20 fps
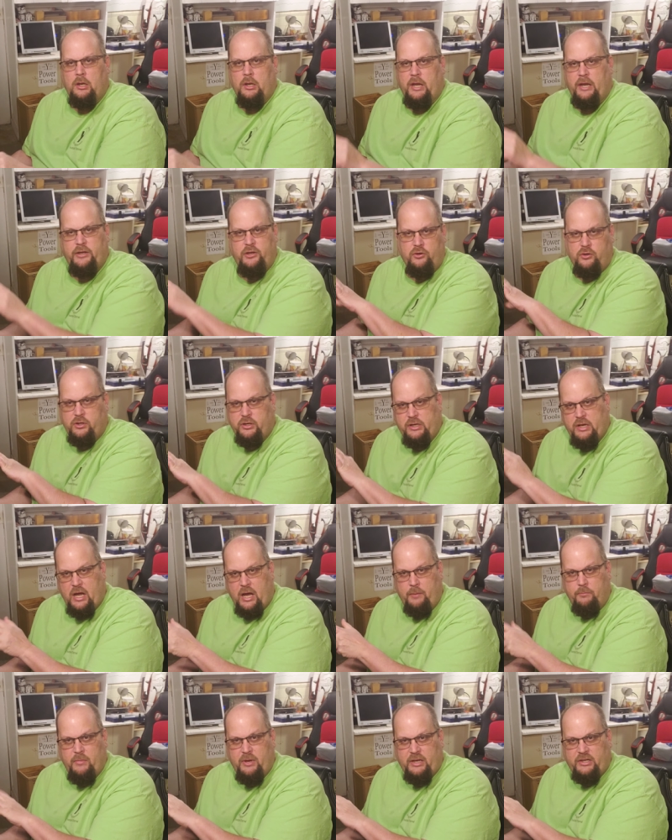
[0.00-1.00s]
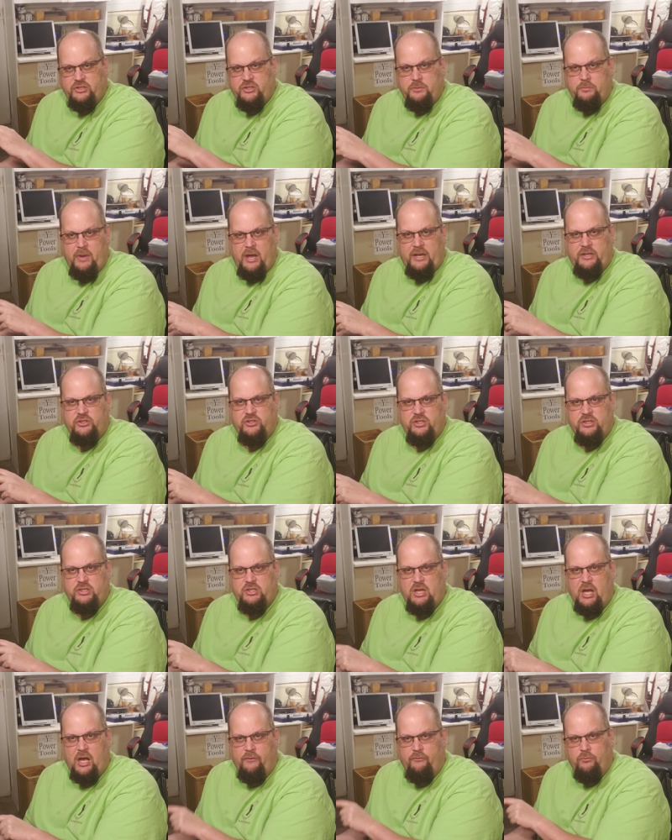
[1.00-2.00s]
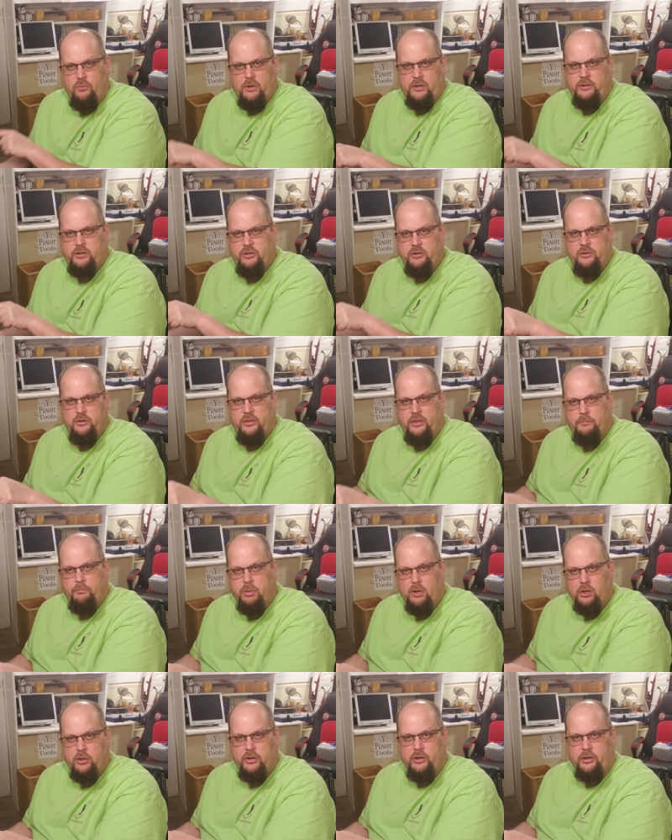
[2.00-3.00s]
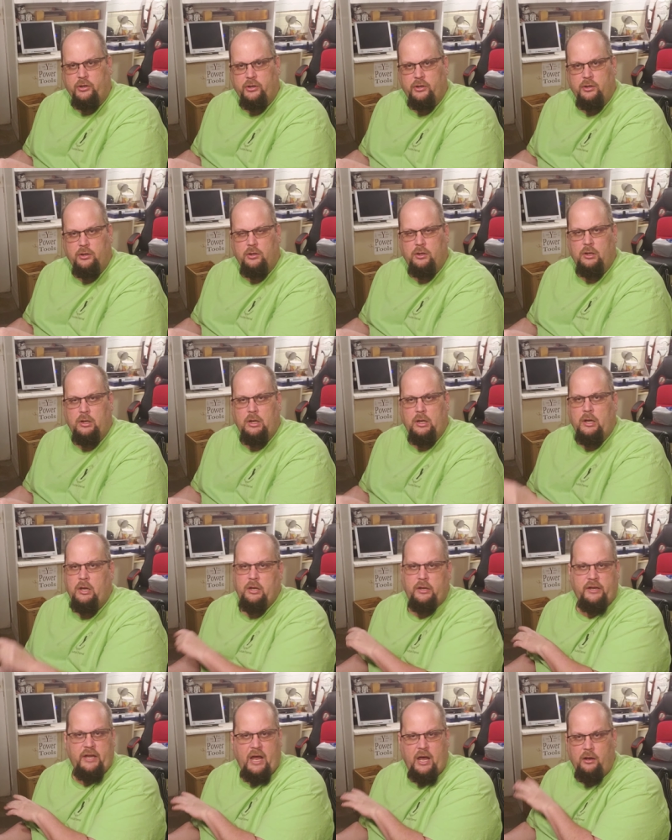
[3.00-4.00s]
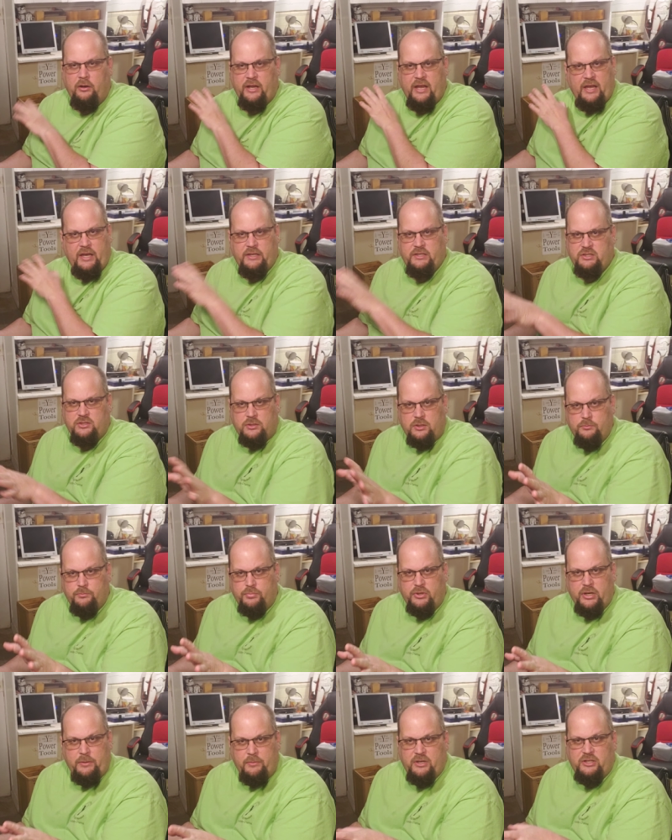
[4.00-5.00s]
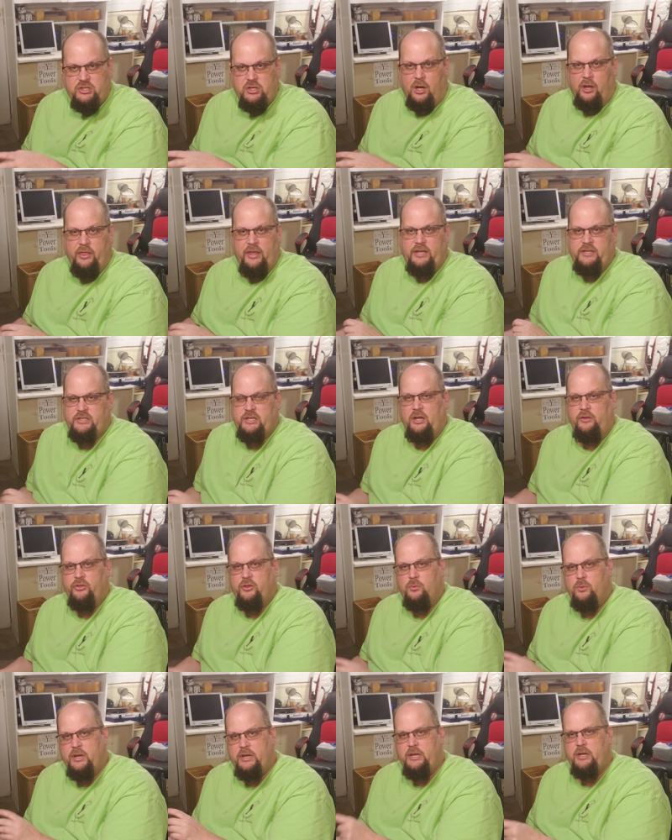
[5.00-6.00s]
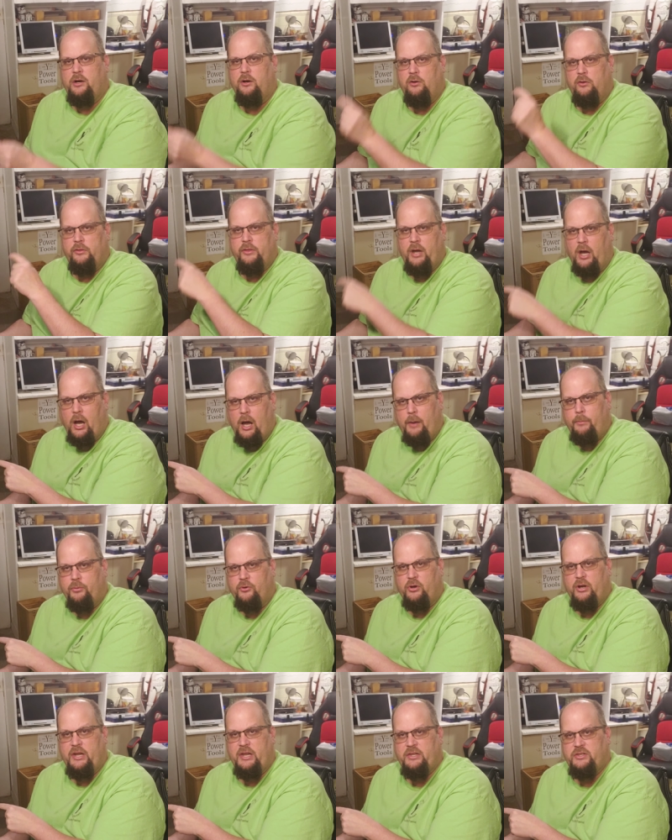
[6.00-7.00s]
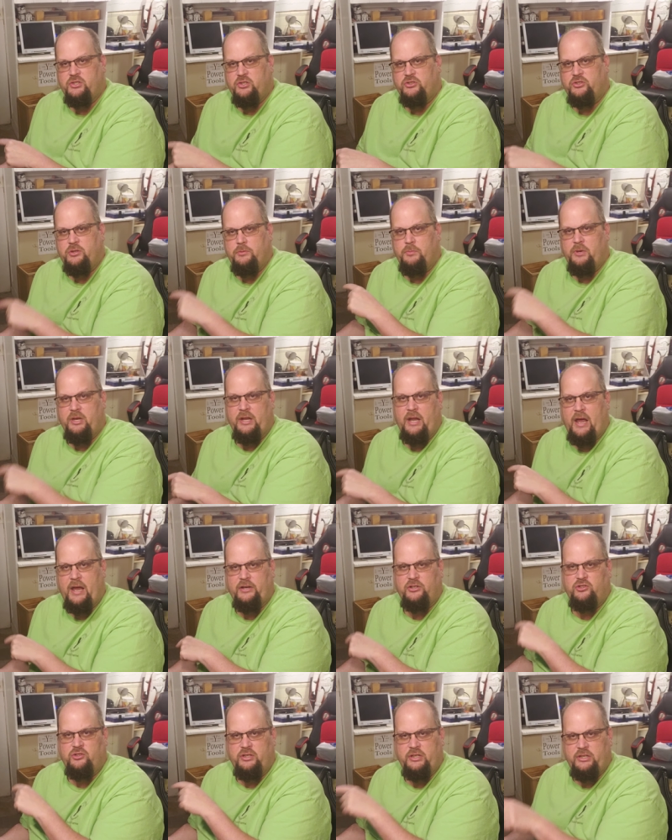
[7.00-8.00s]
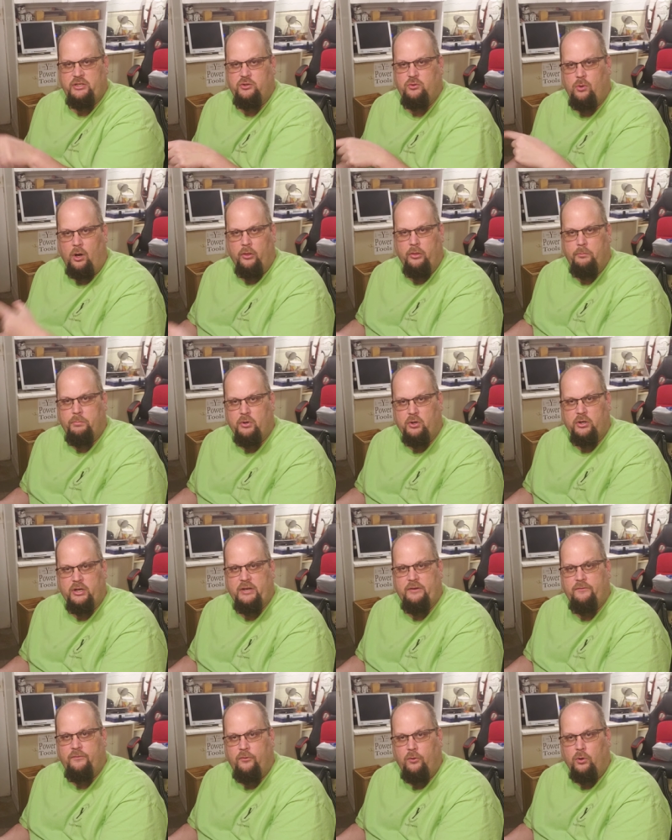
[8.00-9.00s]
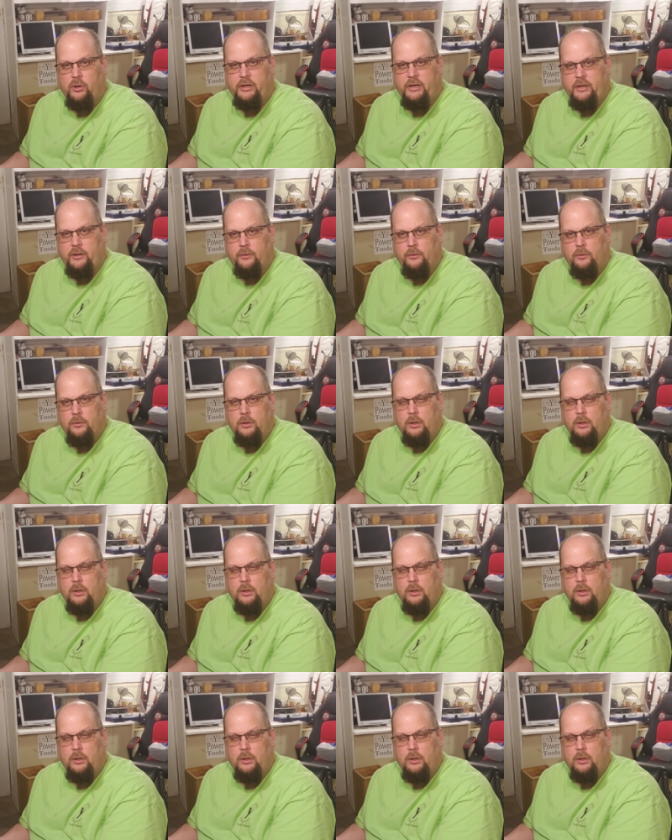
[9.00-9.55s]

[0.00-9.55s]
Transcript: And you could not mix and match the software due to the burner. Nowadays, pretty much all that's out the window. The operating system can actually do all the burning for you.